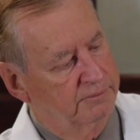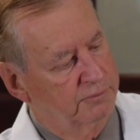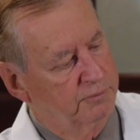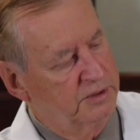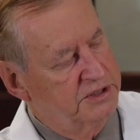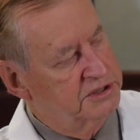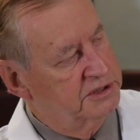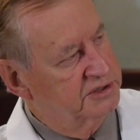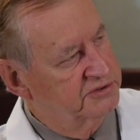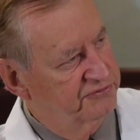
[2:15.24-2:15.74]

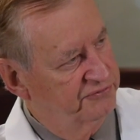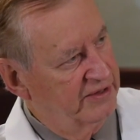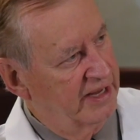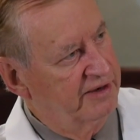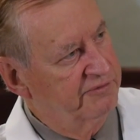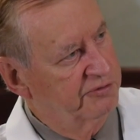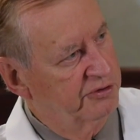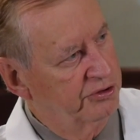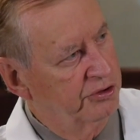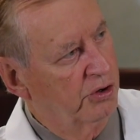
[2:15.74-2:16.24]
which is
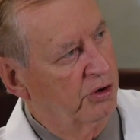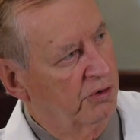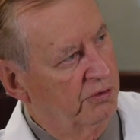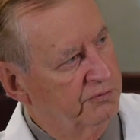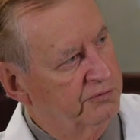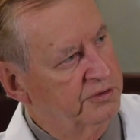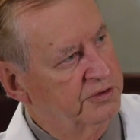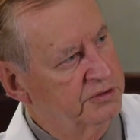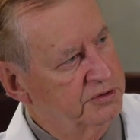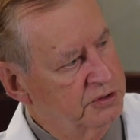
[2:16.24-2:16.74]
favored
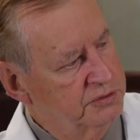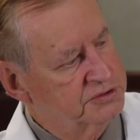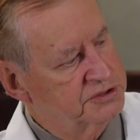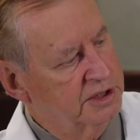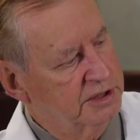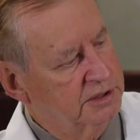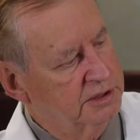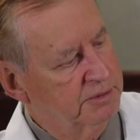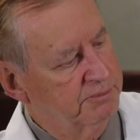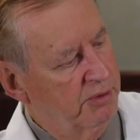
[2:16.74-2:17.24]
over
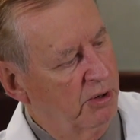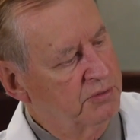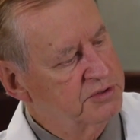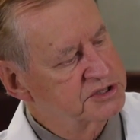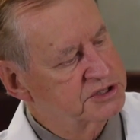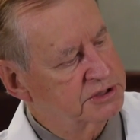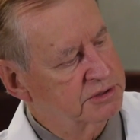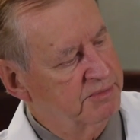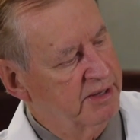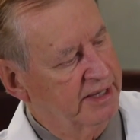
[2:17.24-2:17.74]
using the bone
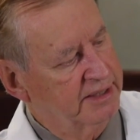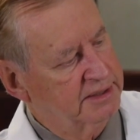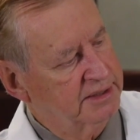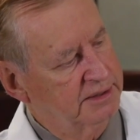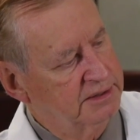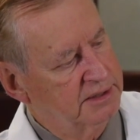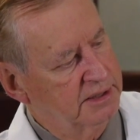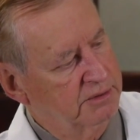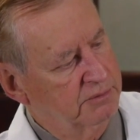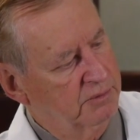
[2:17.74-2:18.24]
cement,
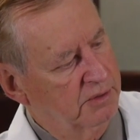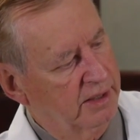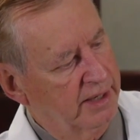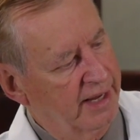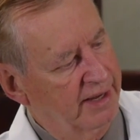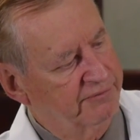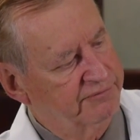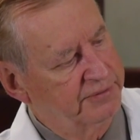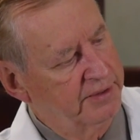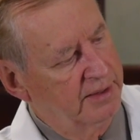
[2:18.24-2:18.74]
and then we'll
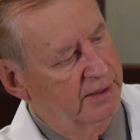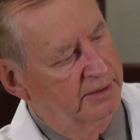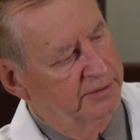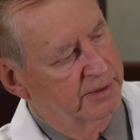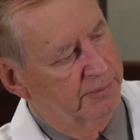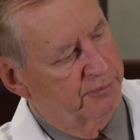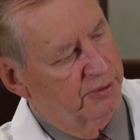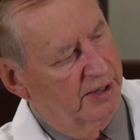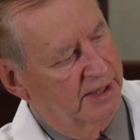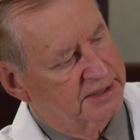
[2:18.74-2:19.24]
have
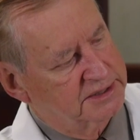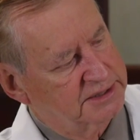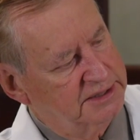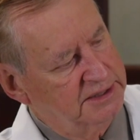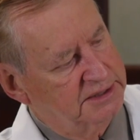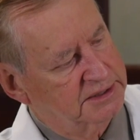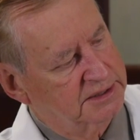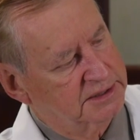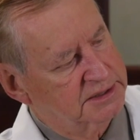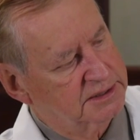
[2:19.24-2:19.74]
the
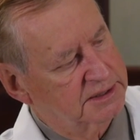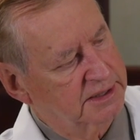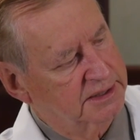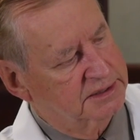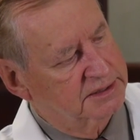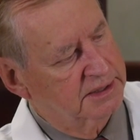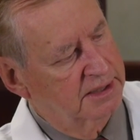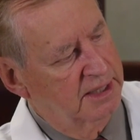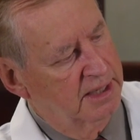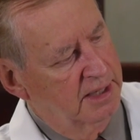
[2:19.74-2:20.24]

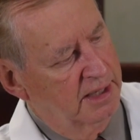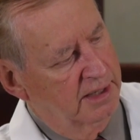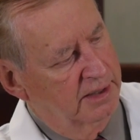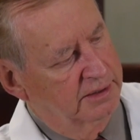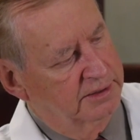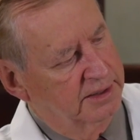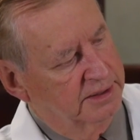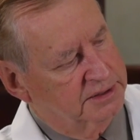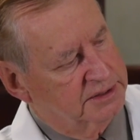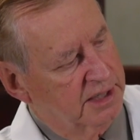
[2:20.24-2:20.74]
prosthesis
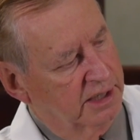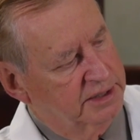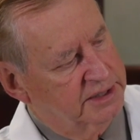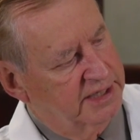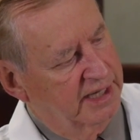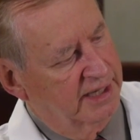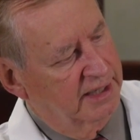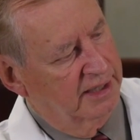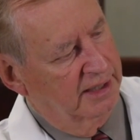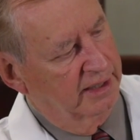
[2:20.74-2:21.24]
that
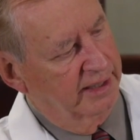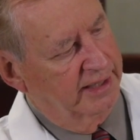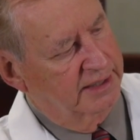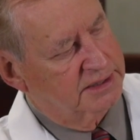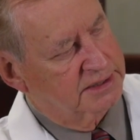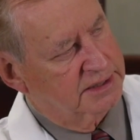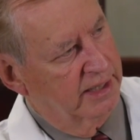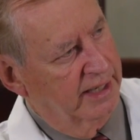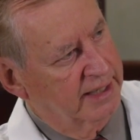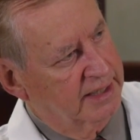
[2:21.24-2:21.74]

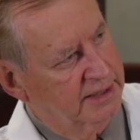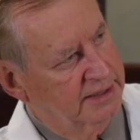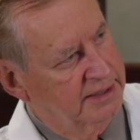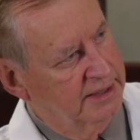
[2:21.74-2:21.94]
articulates like